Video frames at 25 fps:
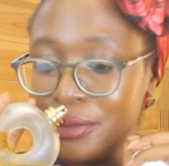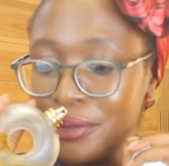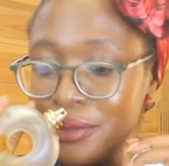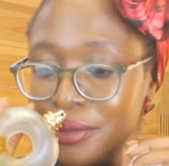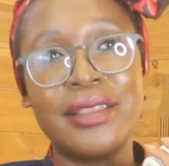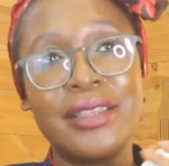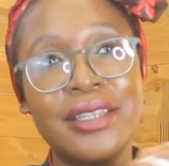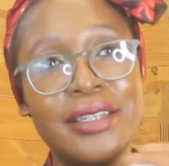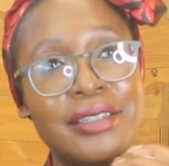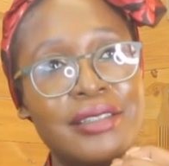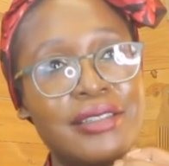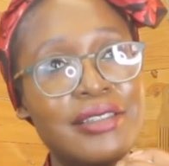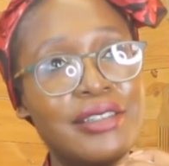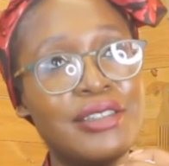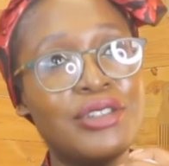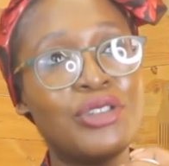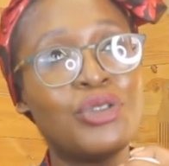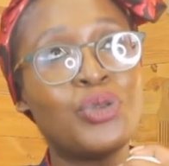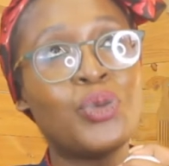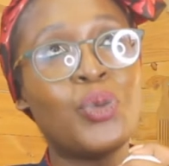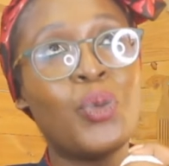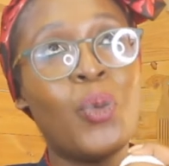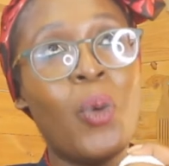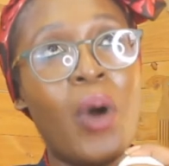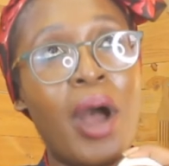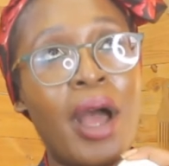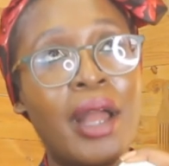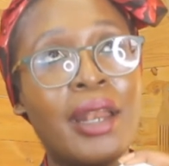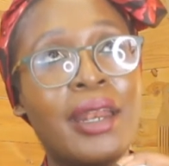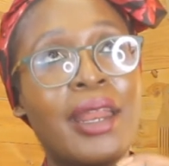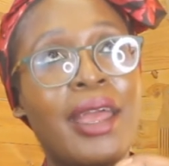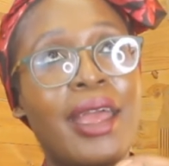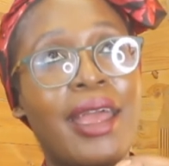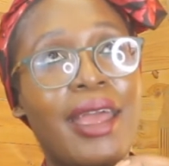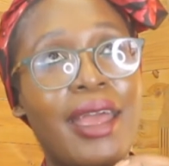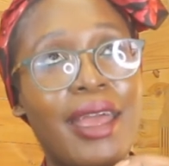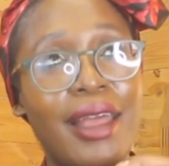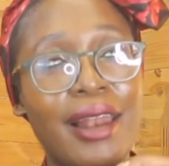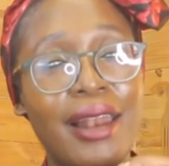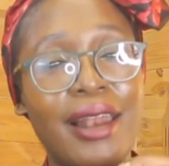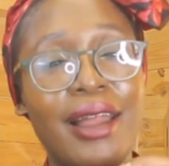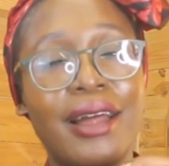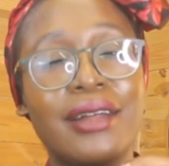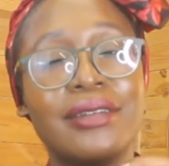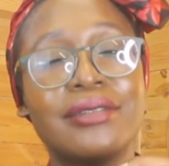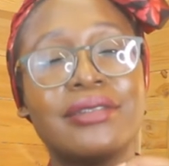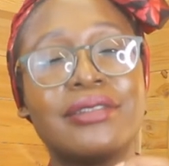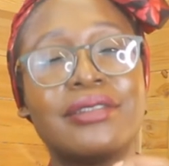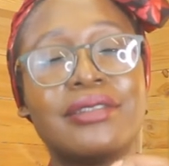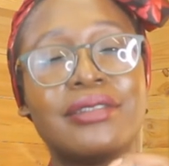This is one
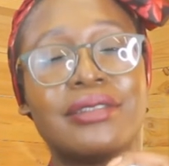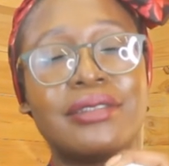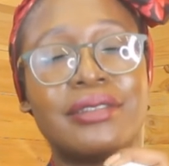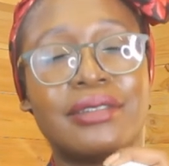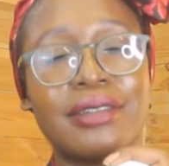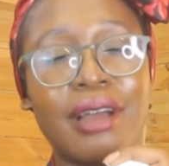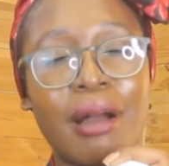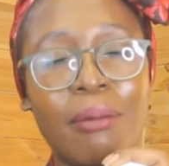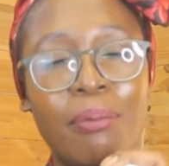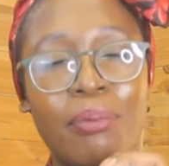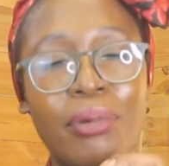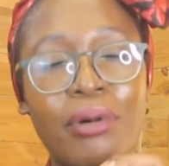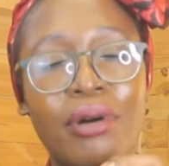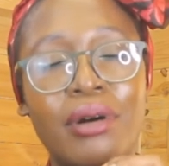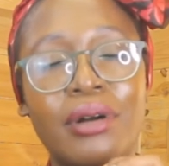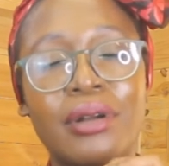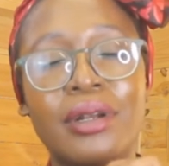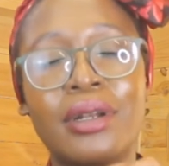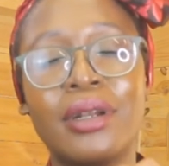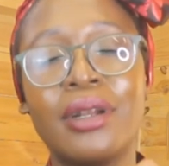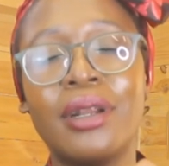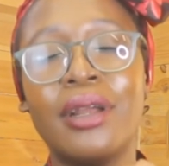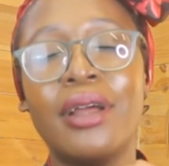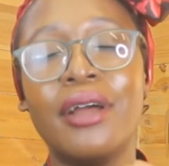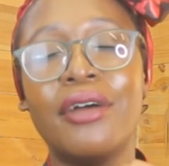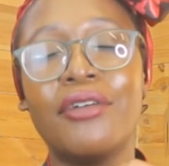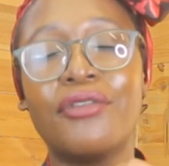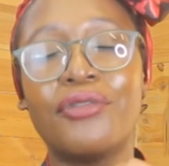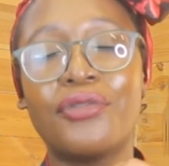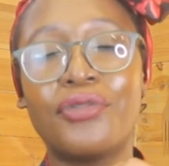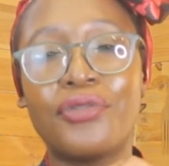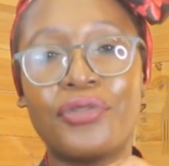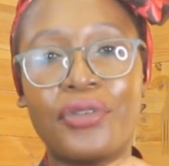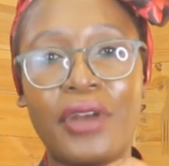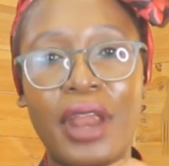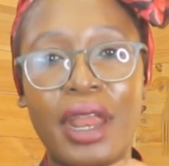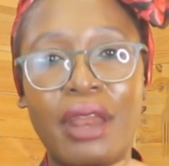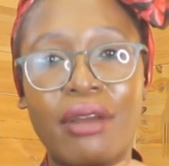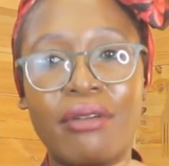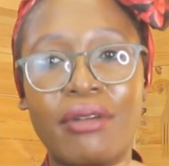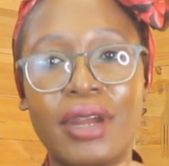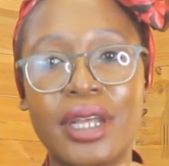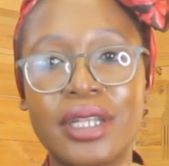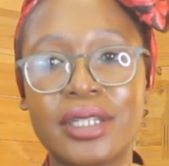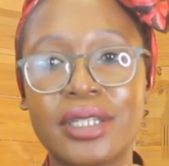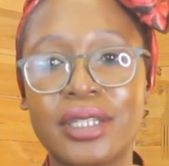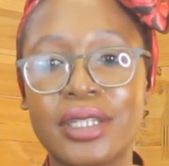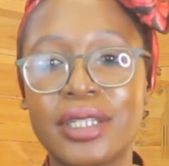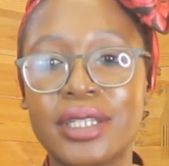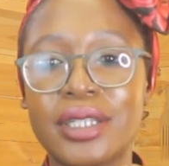hella stubborn
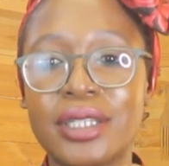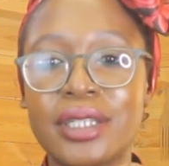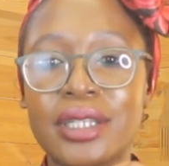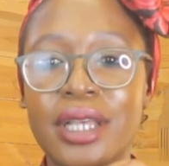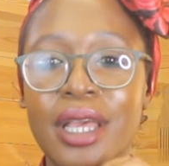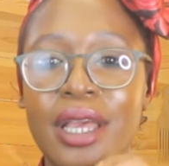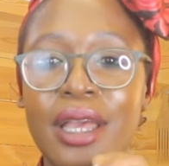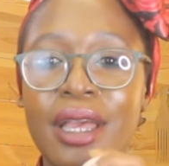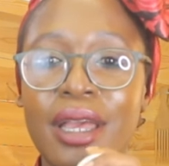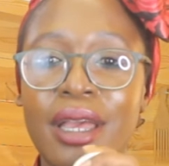fragrance.